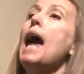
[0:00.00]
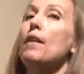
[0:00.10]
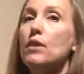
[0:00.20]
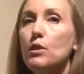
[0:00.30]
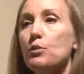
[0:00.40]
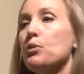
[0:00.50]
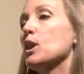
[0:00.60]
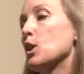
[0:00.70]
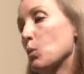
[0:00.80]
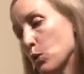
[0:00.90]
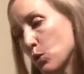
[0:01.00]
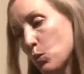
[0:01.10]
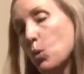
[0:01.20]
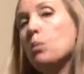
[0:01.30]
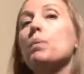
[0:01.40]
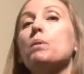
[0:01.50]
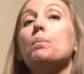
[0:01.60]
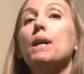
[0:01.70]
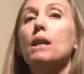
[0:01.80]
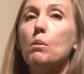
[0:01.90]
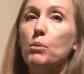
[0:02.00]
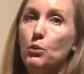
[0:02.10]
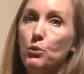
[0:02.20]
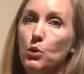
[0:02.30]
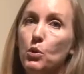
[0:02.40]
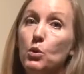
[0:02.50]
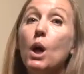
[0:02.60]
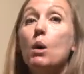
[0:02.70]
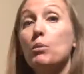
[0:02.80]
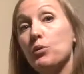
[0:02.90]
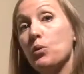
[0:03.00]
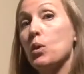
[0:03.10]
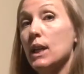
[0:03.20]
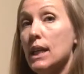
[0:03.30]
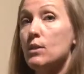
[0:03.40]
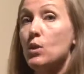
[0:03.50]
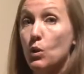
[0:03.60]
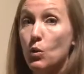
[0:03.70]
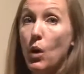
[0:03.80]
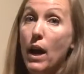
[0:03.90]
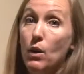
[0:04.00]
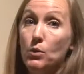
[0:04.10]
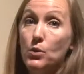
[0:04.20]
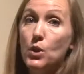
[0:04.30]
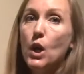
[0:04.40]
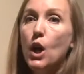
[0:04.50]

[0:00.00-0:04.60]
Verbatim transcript: And then the frigate will swoop and pick up the food before it hits the ground.